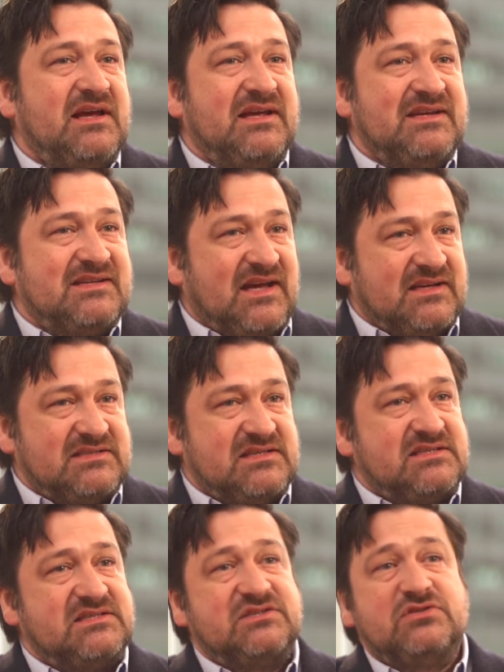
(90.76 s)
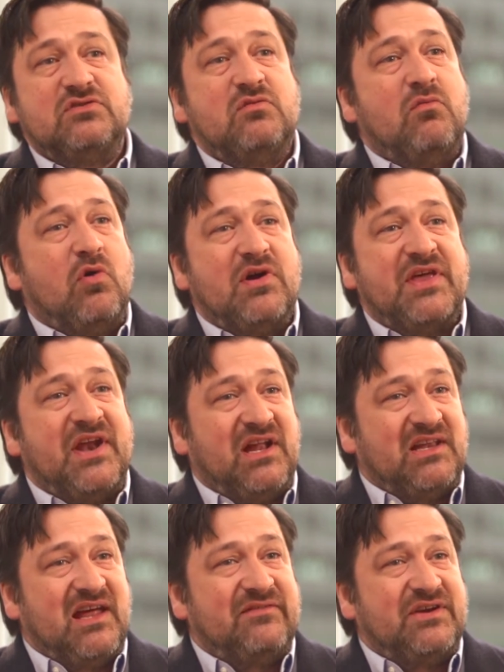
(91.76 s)
in Texas to more than
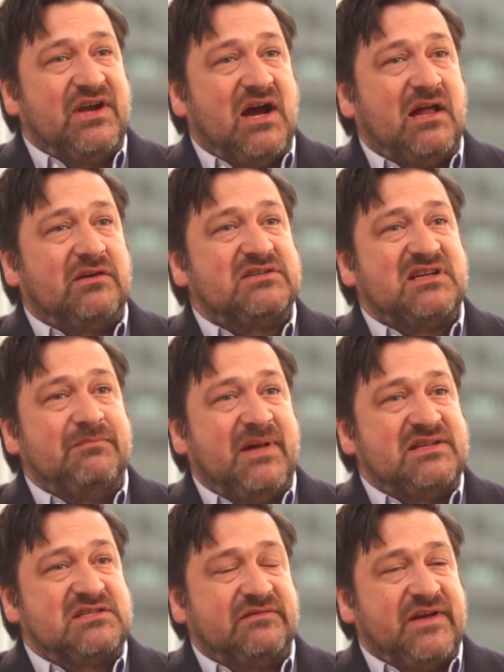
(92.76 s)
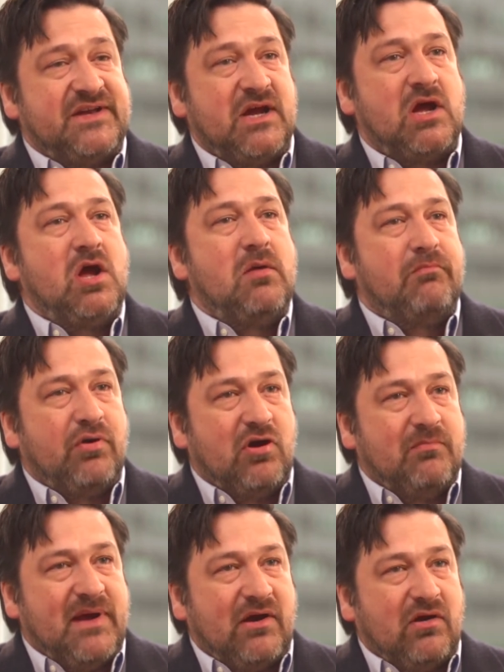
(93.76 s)
$11 in Pennsylvania
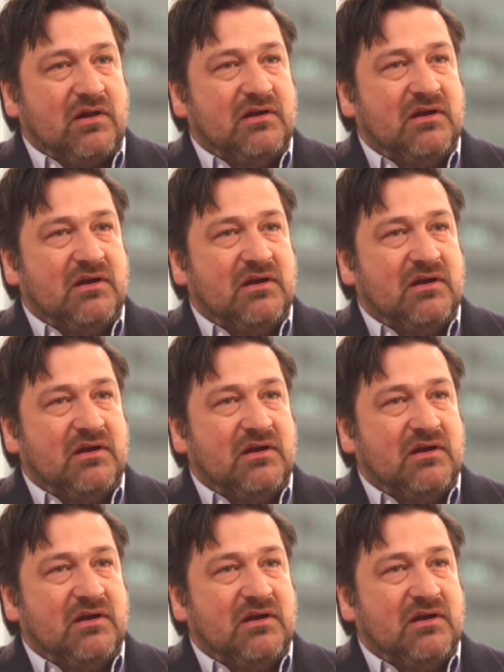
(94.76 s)
per barrel